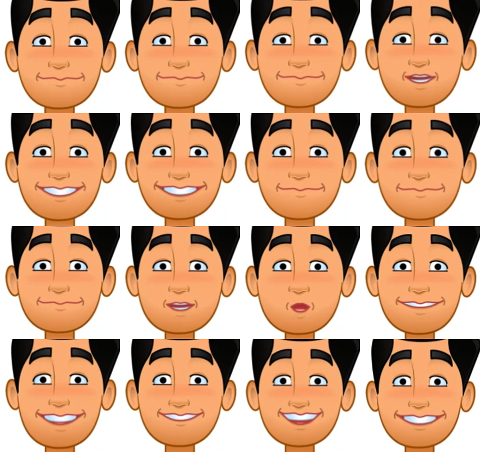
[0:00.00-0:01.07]
big
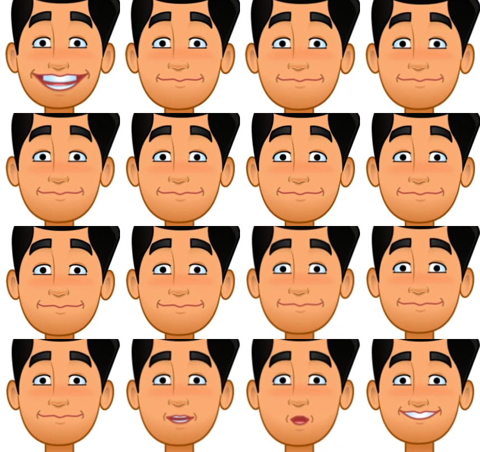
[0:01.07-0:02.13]
warning,
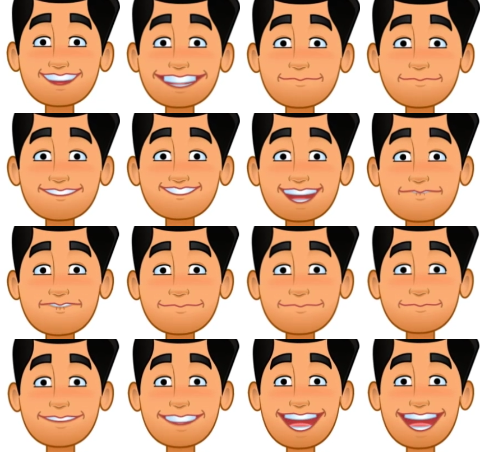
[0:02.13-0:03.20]
before increasing
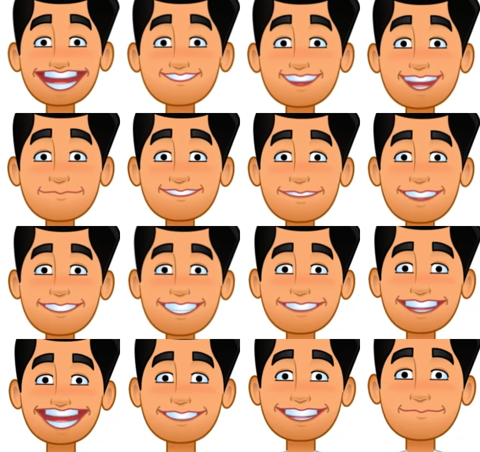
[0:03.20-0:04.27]
pressure in the
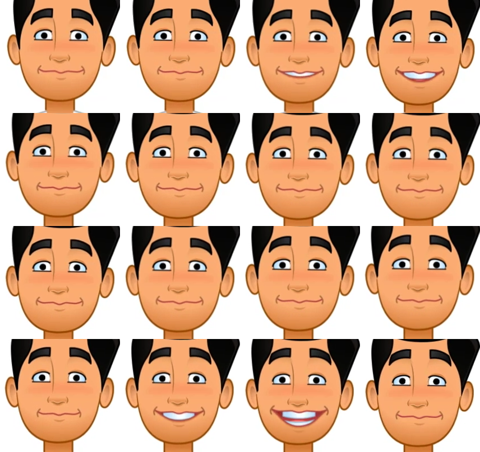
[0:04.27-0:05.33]
system,
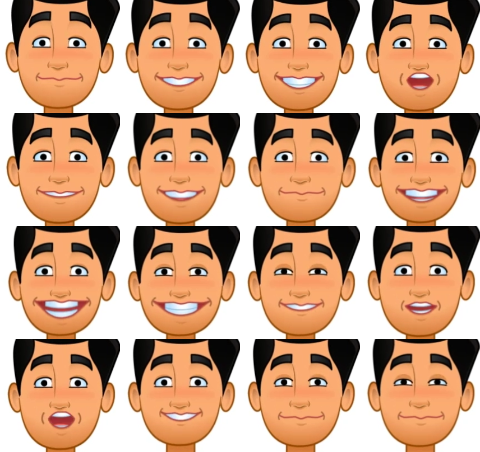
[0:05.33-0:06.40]
you need to make
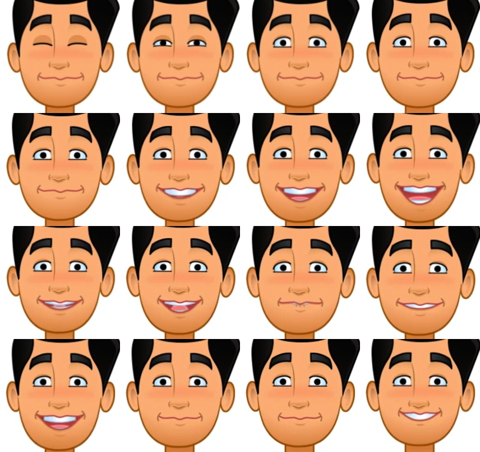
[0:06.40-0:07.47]
sure all
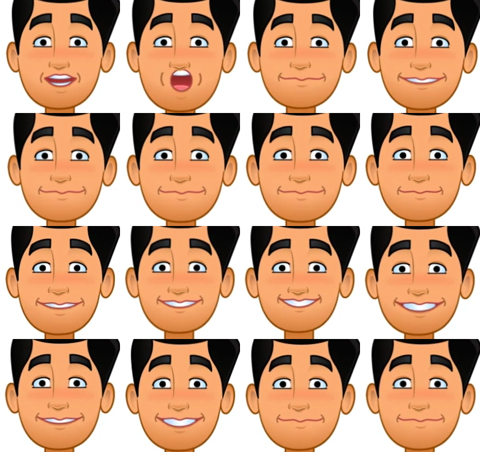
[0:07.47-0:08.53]
hydraulic
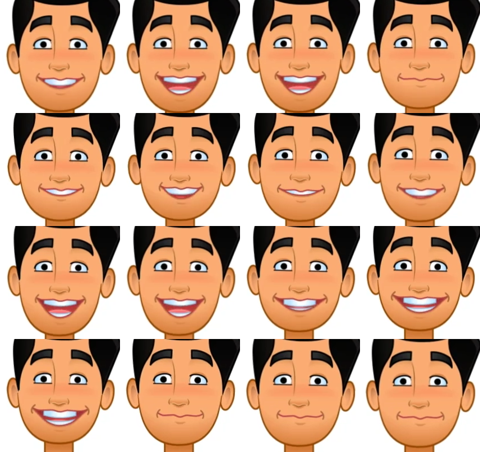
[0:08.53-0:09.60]
components are
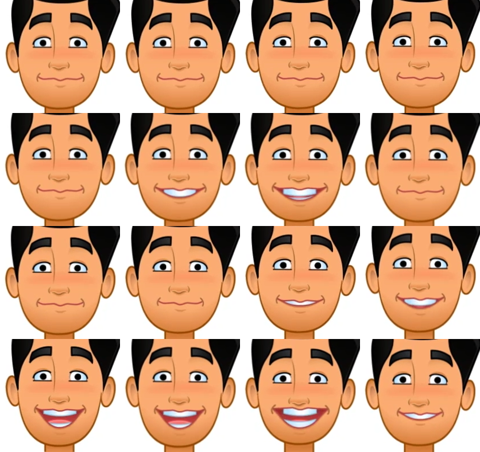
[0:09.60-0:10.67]
rated to the
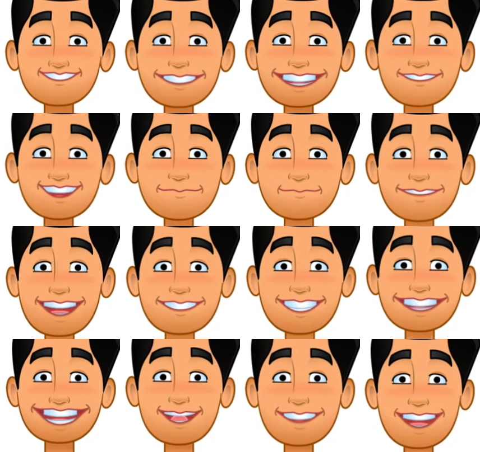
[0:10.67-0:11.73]
pressure you're
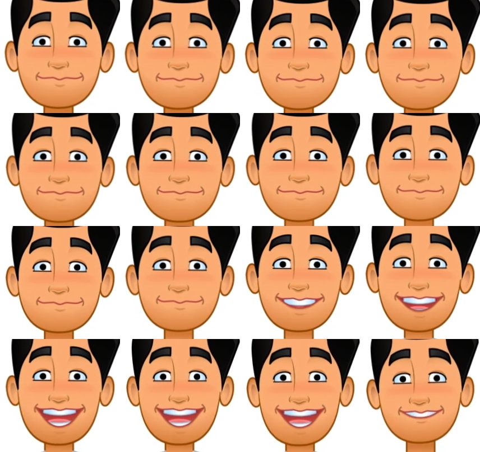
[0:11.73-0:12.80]
working with,
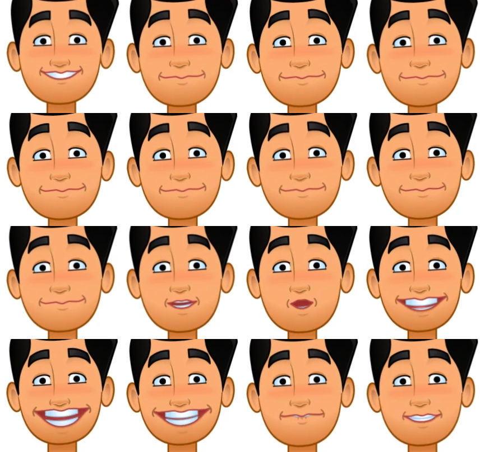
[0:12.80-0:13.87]
or
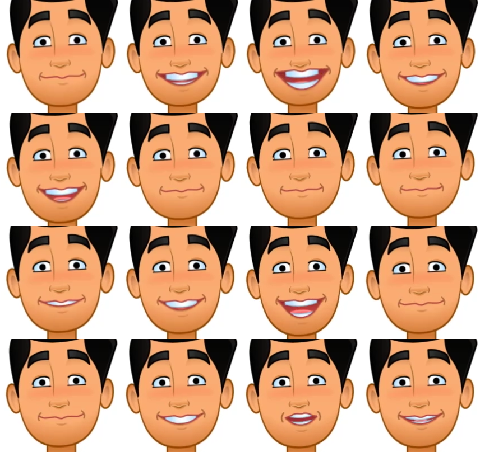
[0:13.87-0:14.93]
your system
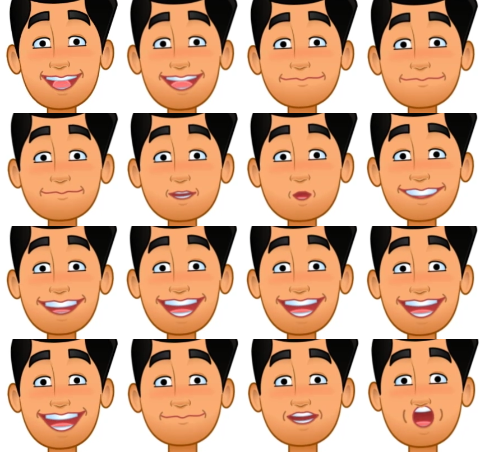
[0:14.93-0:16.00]
might just blow
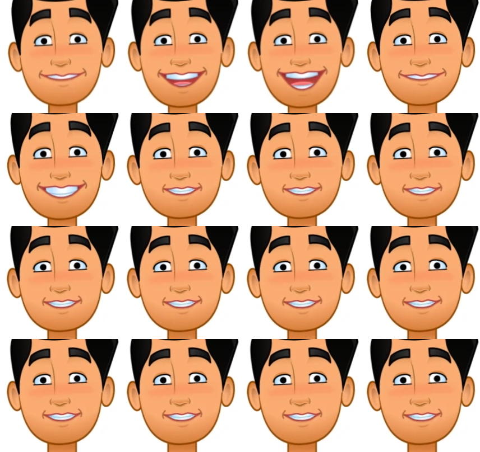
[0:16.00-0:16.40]
up like